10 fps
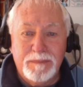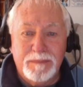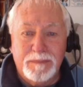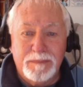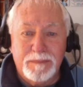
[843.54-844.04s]

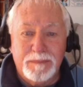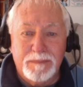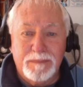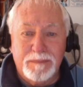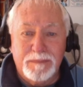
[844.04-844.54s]

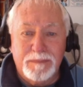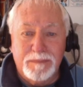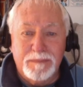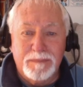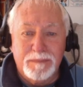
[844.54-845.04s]

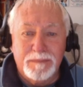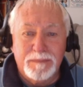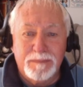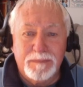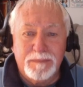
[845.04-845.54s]

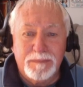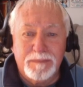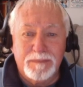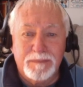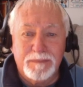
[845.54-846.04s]

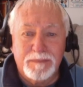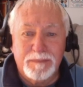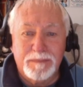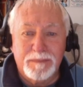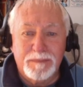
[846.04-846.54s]

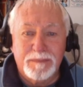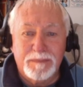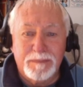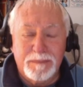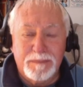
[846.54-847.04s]

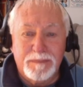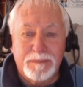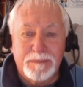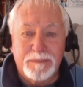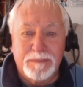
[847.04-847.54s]

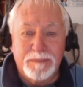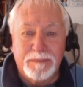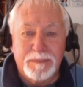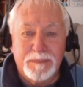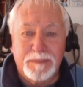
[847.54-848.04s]

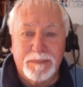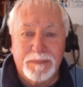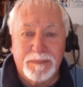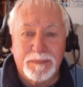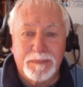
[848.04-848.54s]

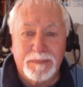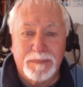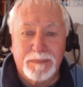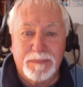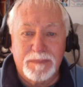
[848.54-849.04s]

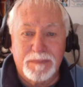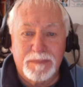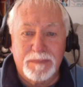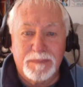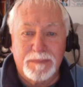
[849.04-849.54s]

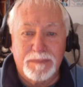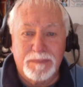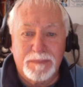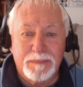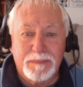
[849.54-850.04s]

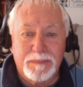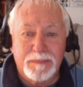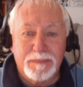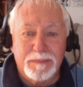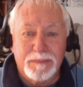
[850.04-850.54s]

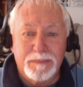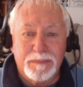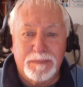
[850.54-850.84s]
This person isn't speaking.